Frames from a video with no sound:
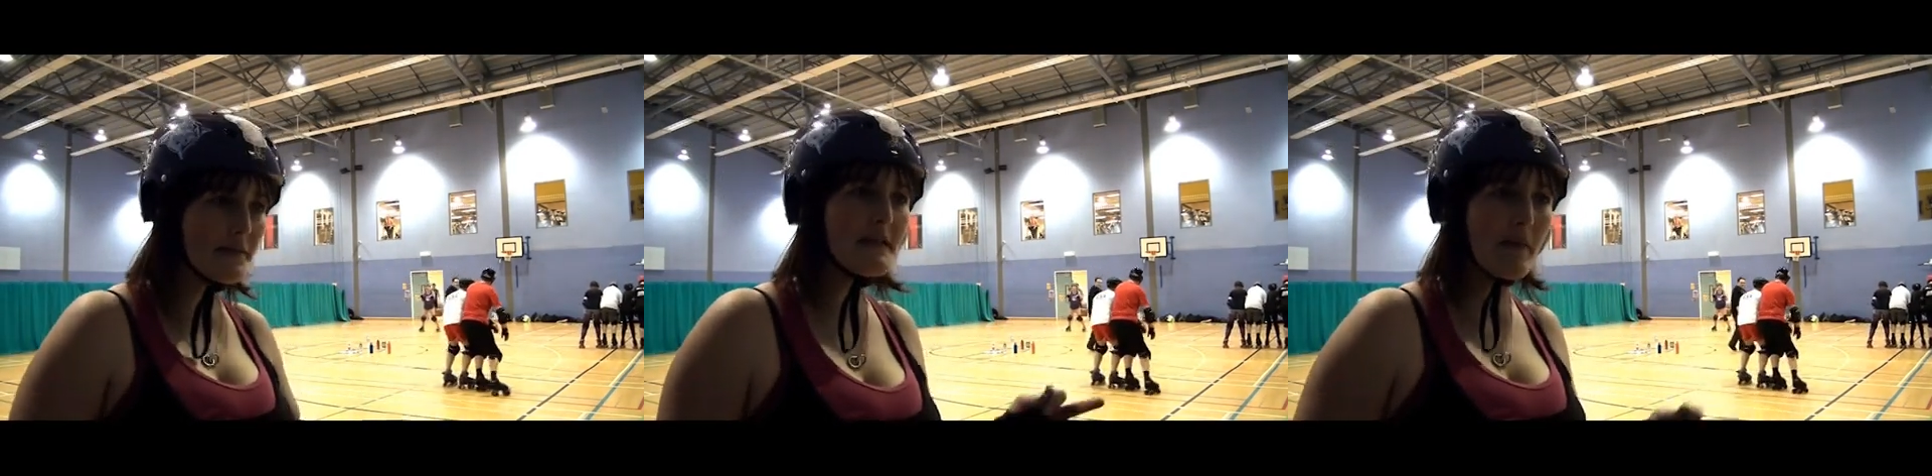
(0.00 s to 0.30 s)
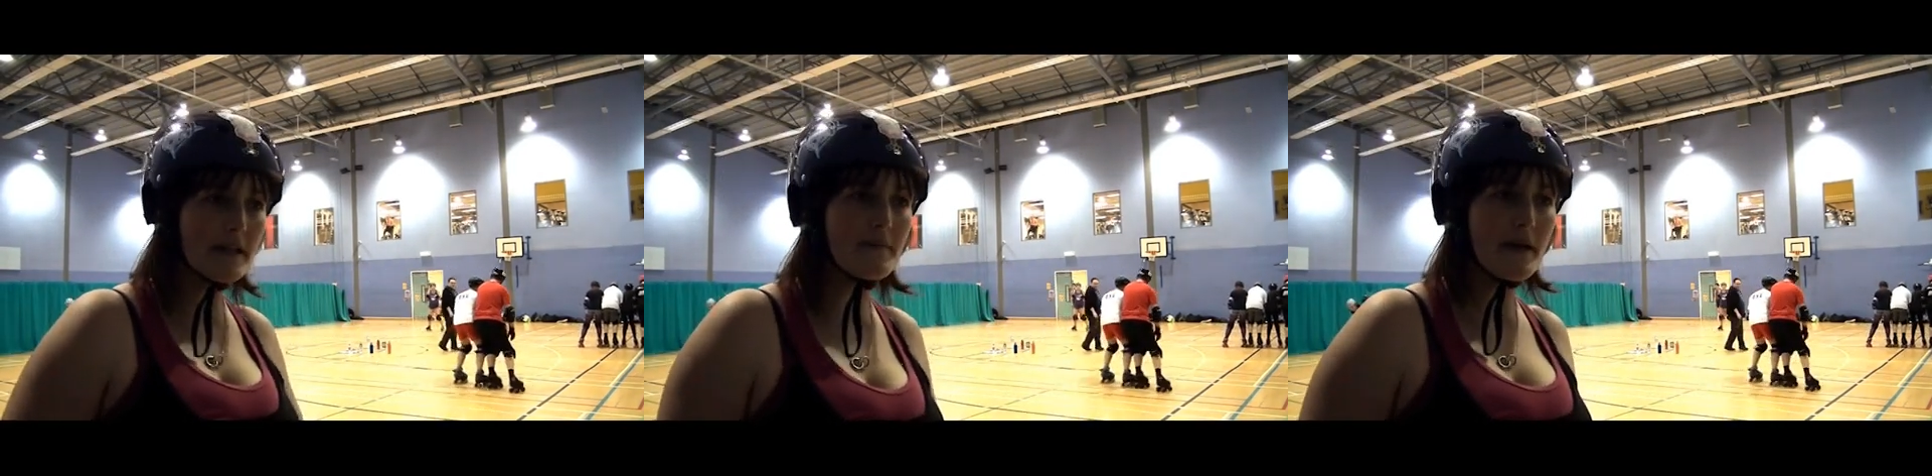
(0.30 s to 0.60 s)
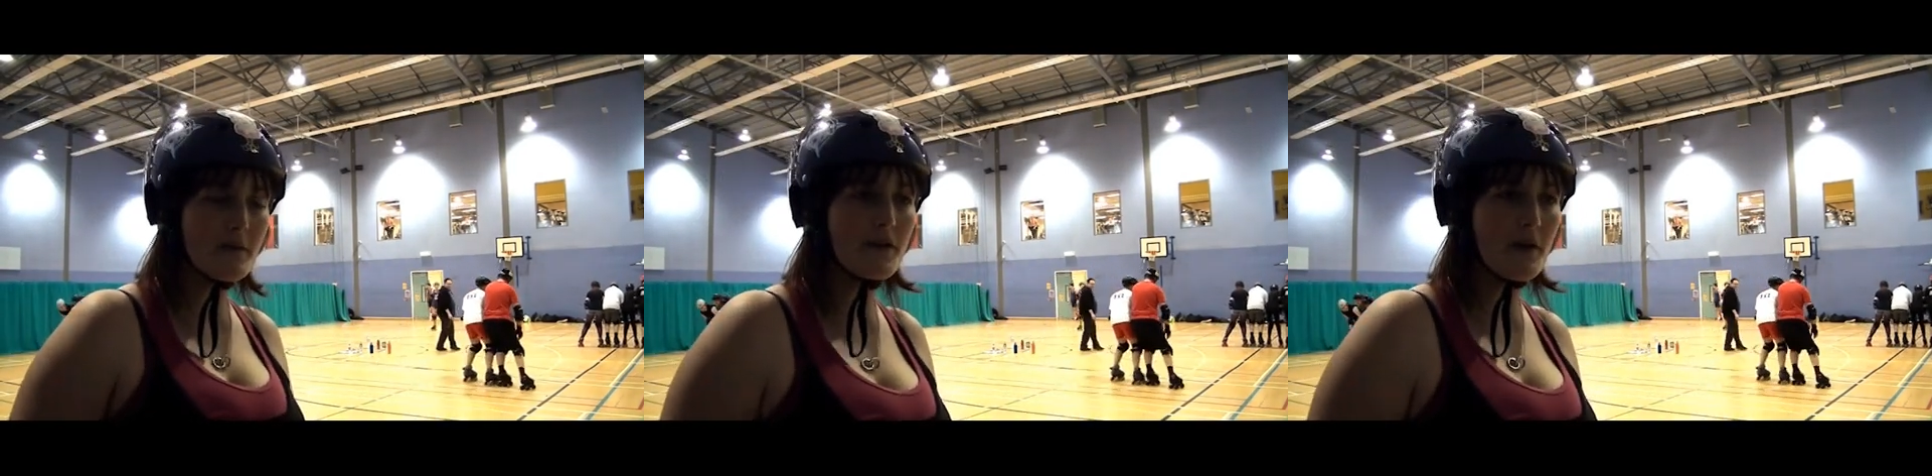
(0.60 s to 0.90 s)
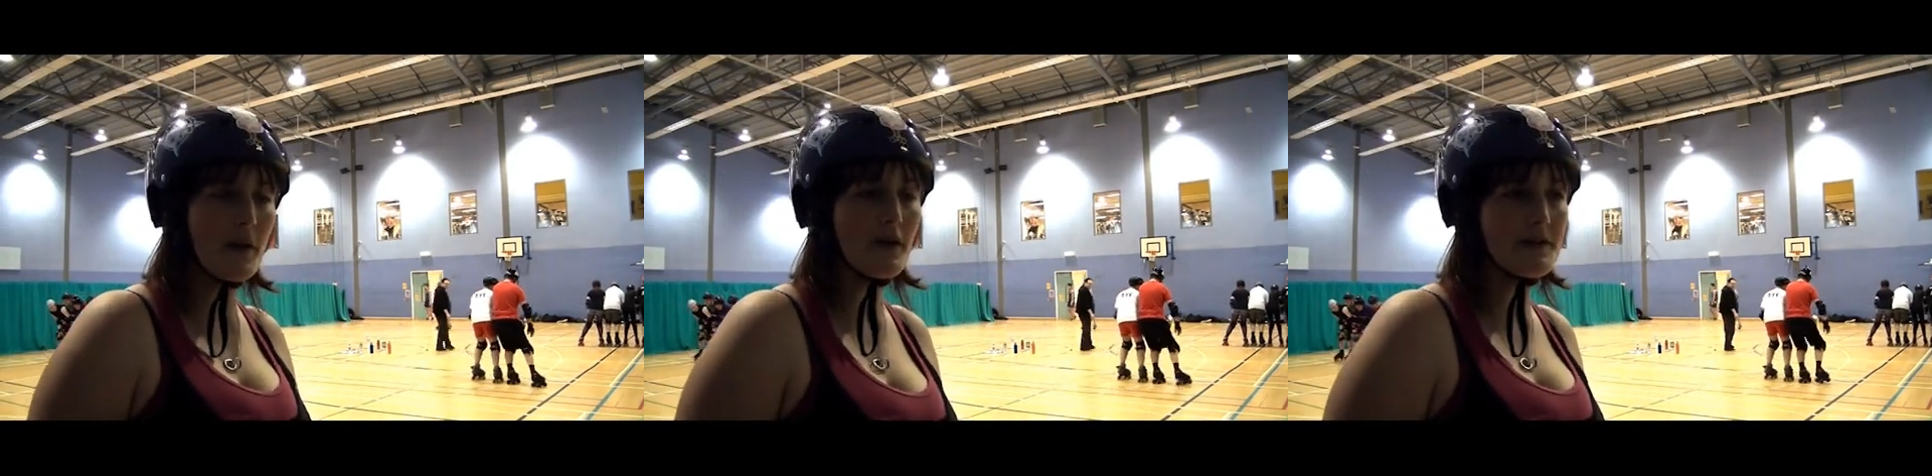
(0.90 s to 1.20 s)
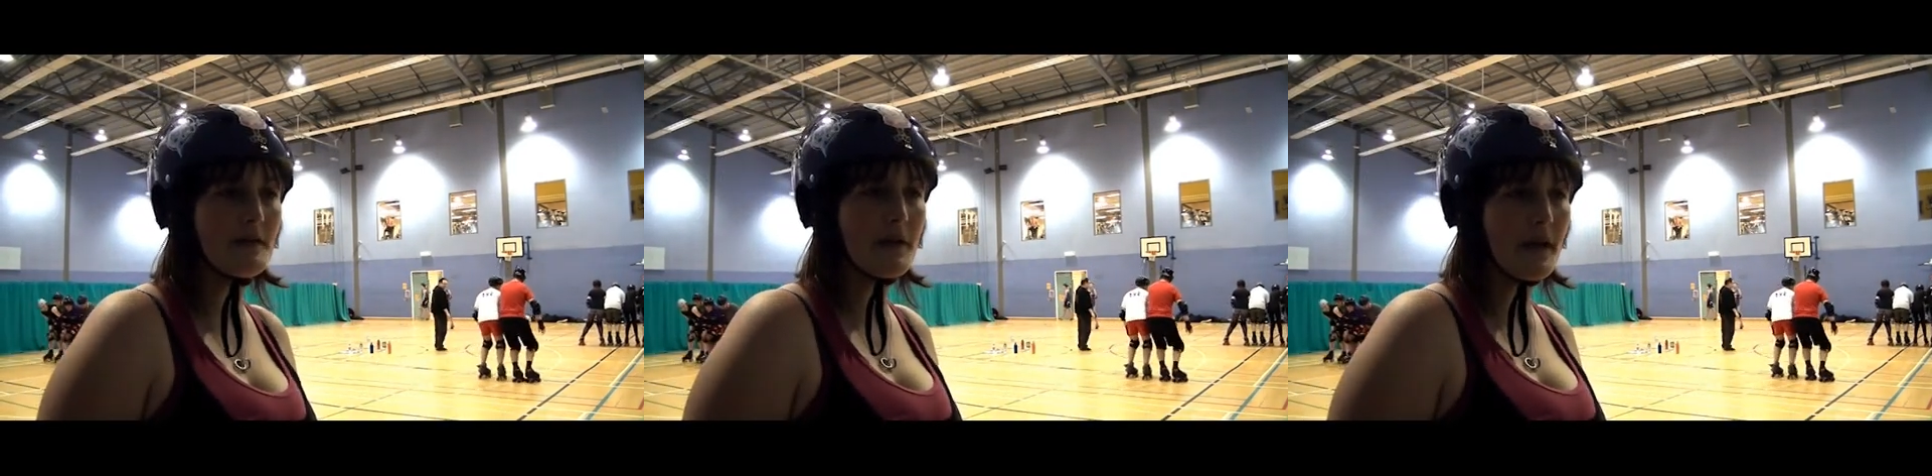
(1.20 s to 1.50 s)
the team aspect, we've got quite a
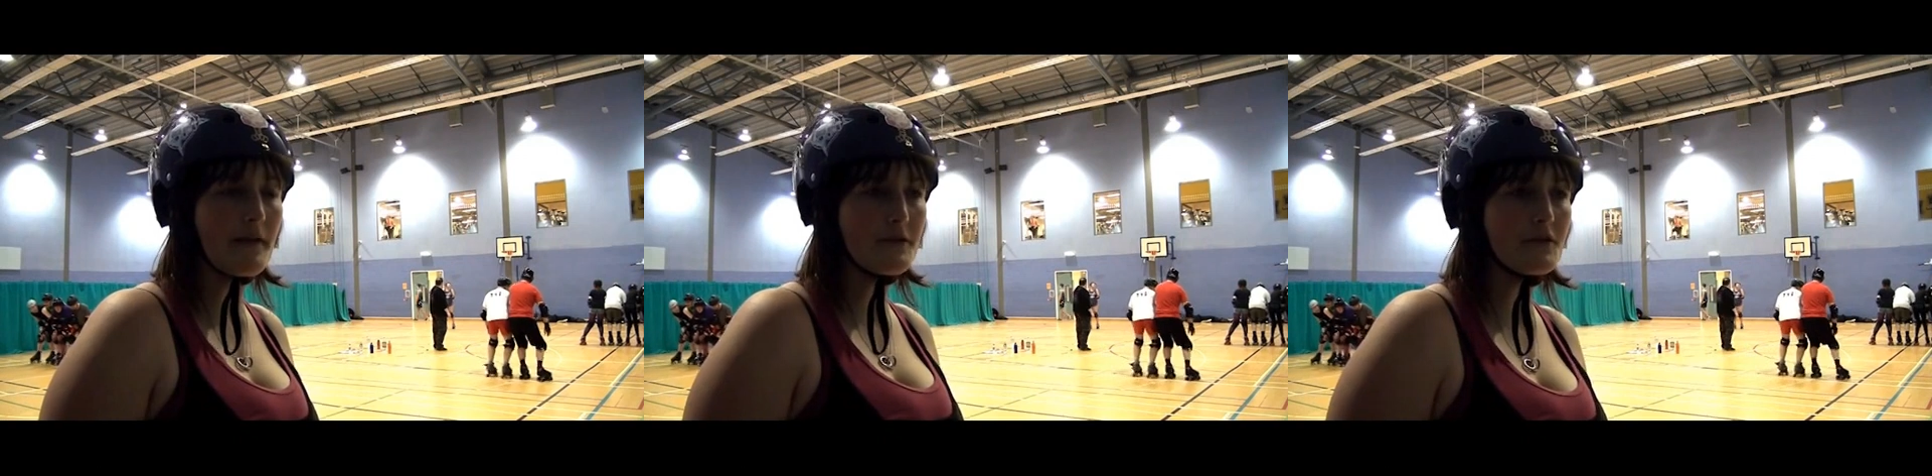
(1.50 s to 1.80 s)
good team together.